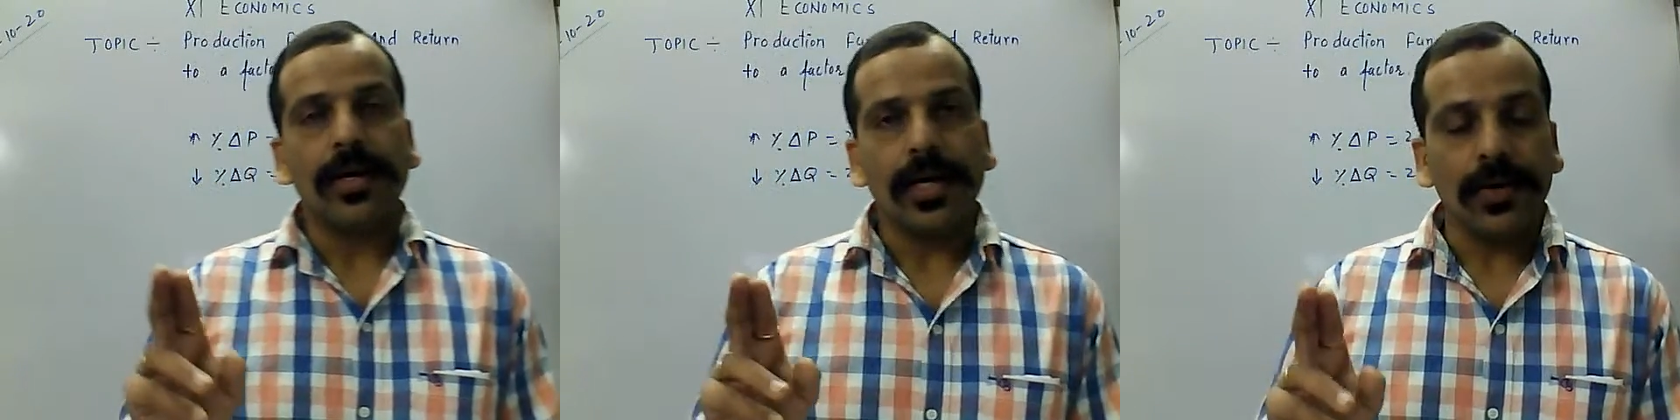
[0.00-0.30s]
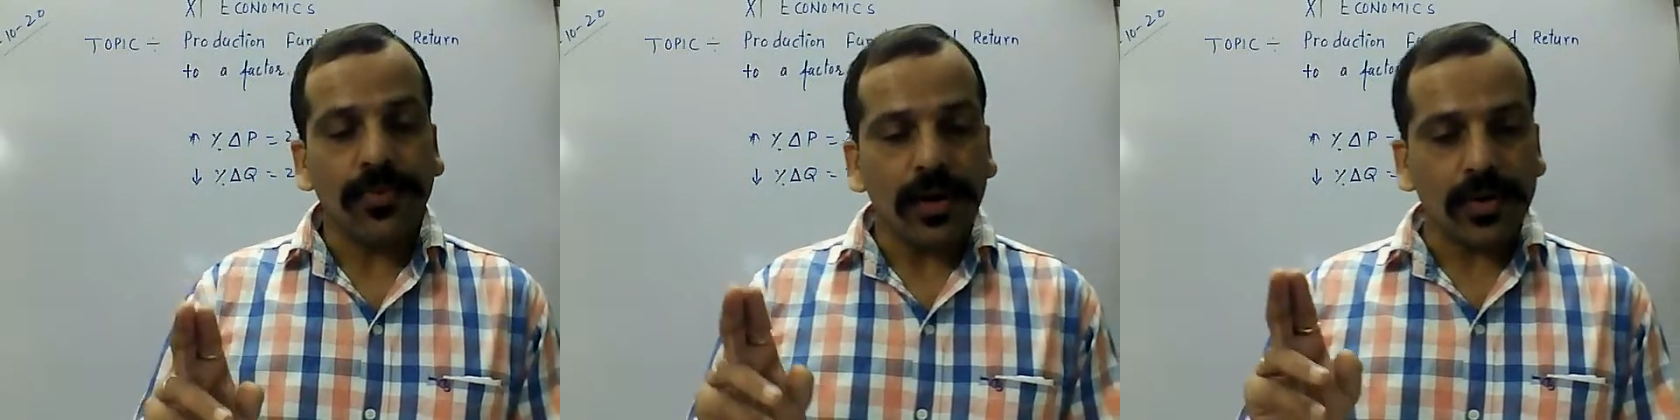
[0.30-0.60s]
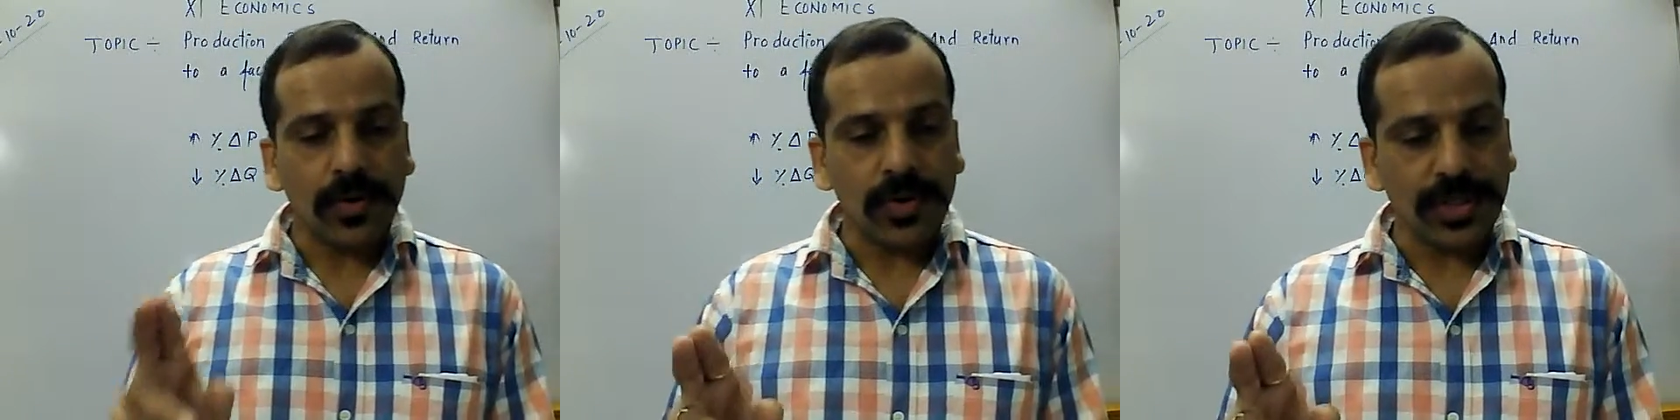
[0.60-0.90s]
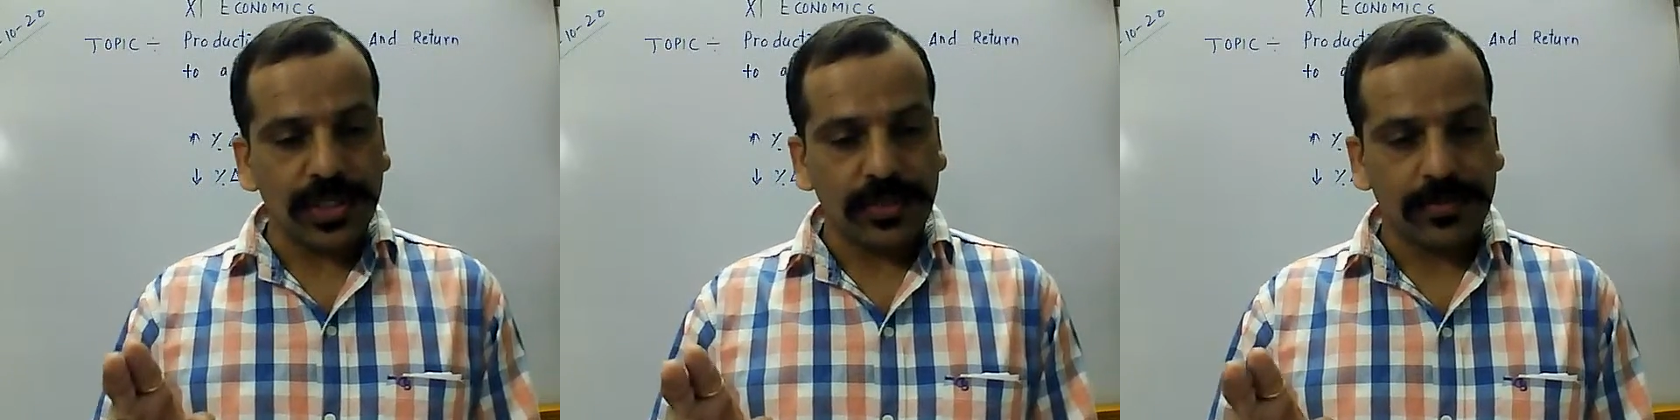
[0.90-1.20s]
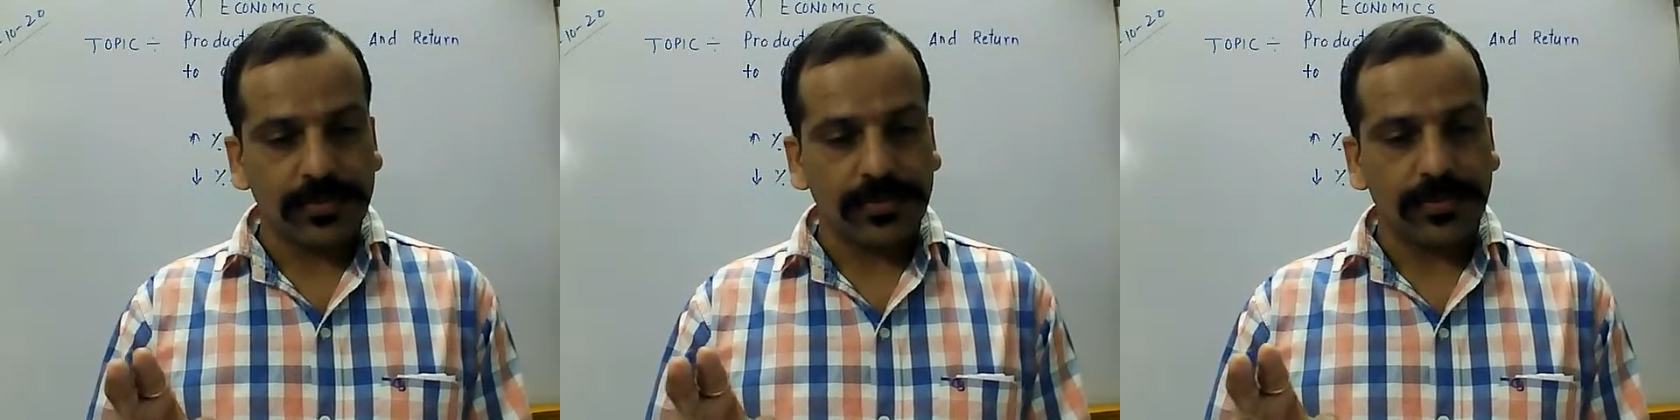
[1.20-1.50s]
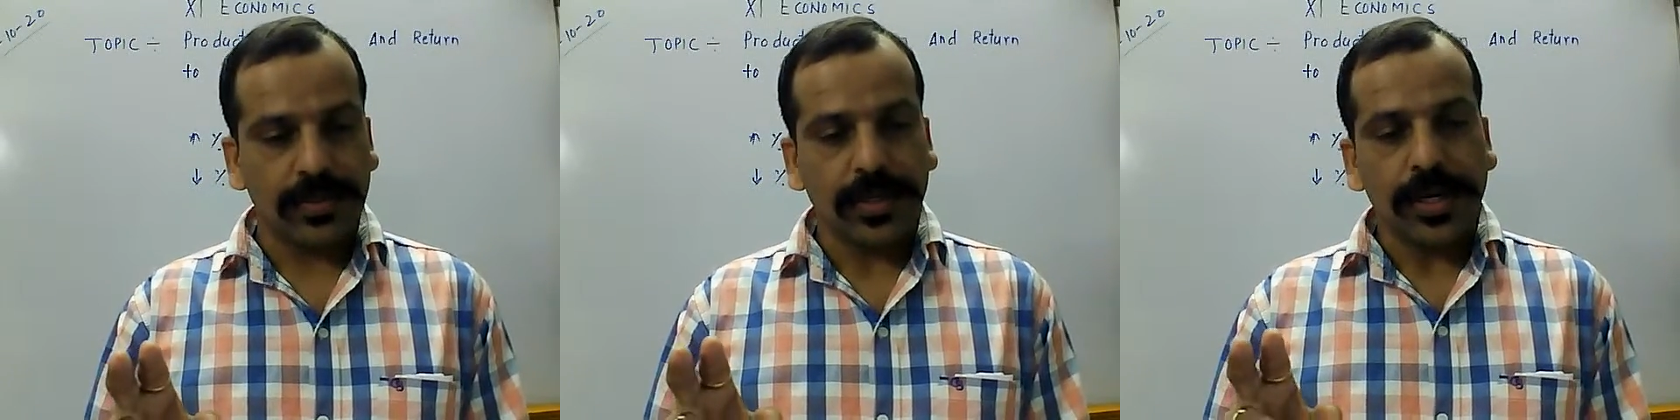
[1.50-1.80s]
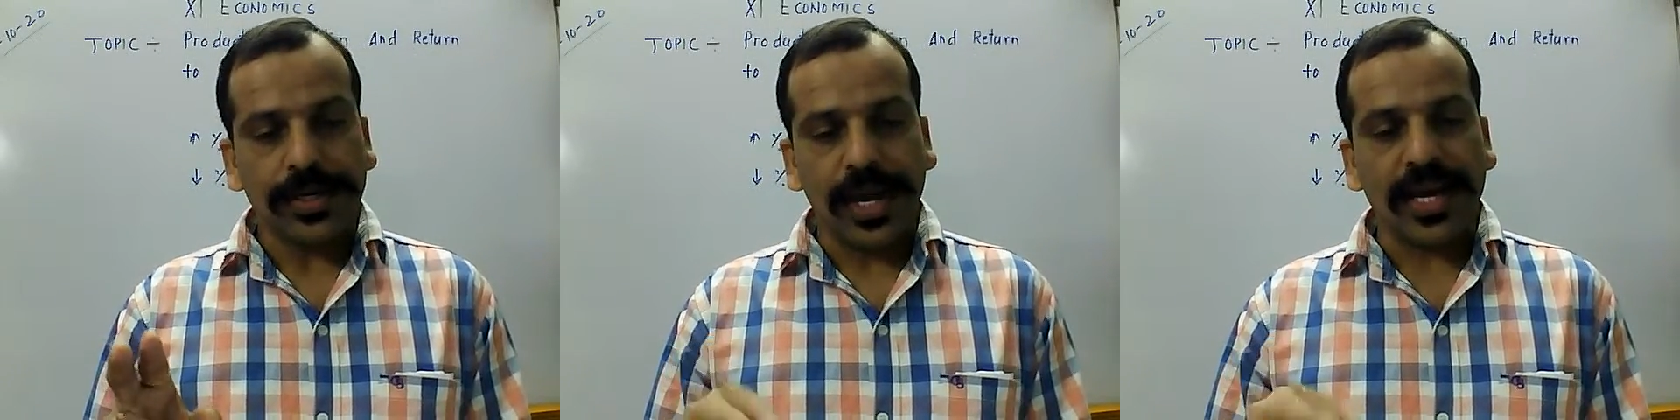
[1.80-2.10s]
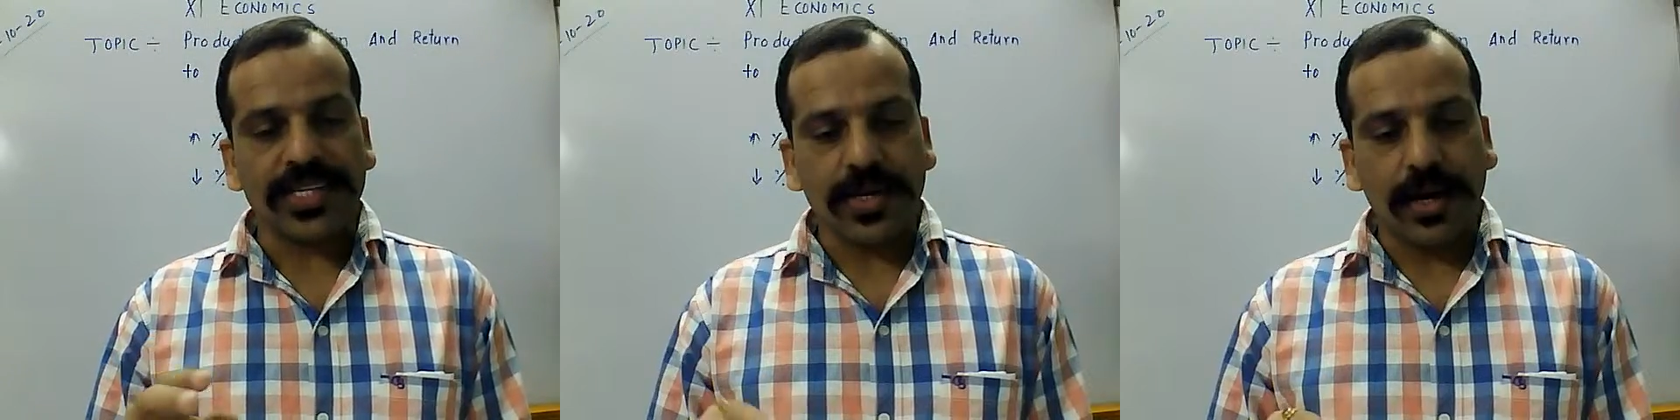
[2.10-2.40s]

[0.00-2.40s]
If a good takes